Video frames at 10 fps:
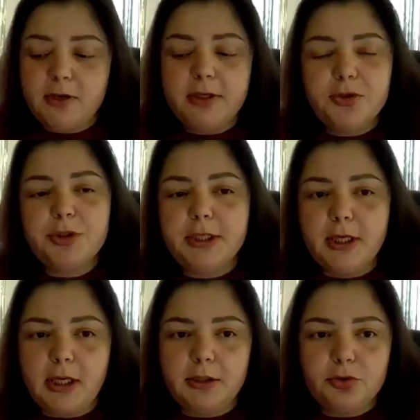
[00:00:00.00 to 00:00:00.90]
very
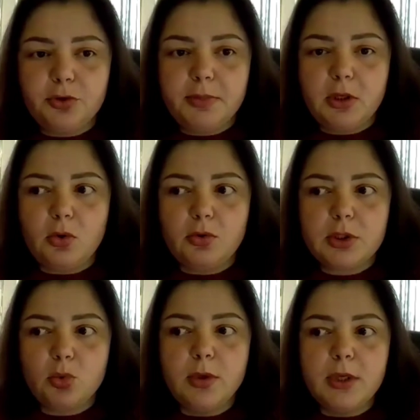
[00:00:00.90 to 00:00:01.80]
interesting country
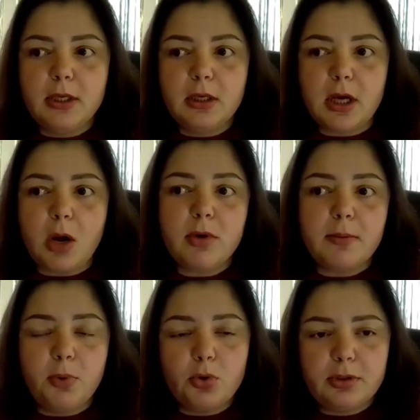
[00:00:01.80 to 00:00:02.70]
because our
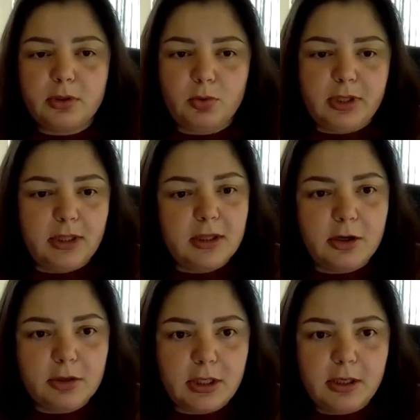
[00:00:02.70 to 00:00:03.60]
border with
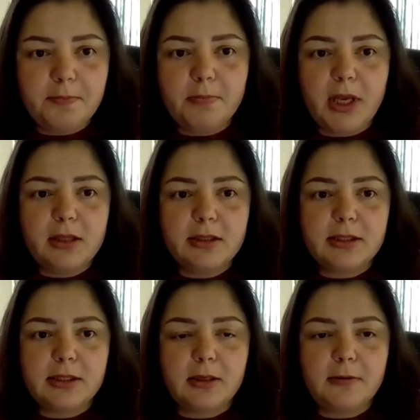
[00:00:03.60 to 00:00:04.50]
Turkey made
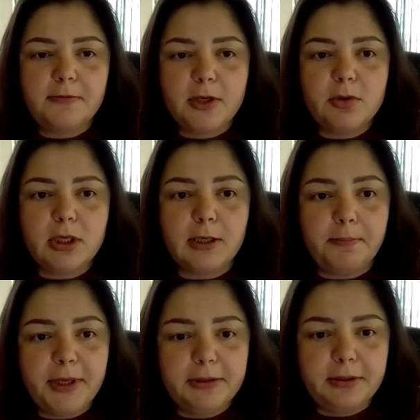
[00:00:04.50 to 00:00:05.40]
us very
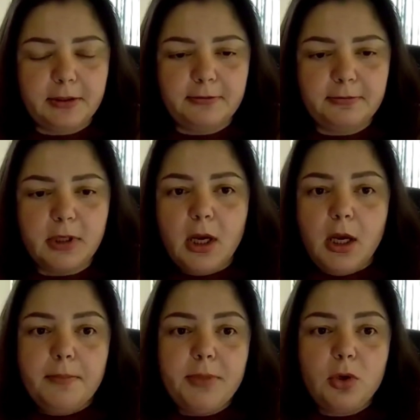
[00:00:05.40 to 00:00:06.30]
competitive,
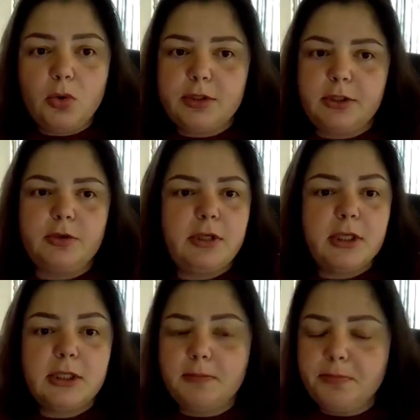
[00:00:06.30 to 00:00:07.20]
because
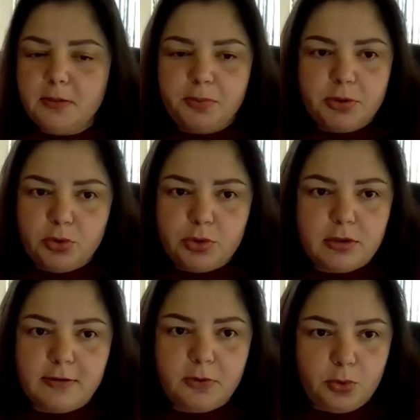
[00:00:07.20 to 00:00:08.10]
Turkey is a big
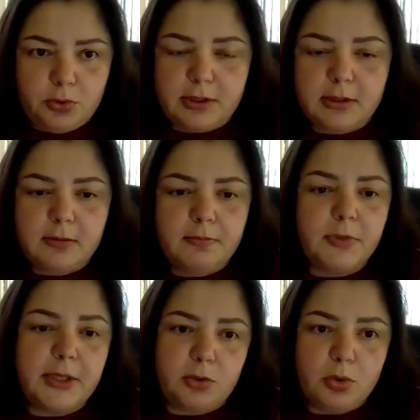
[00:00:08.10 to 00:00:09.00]
producer of goods,
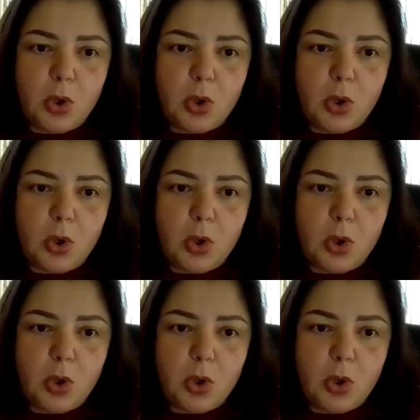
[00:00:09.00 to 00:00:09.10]
as you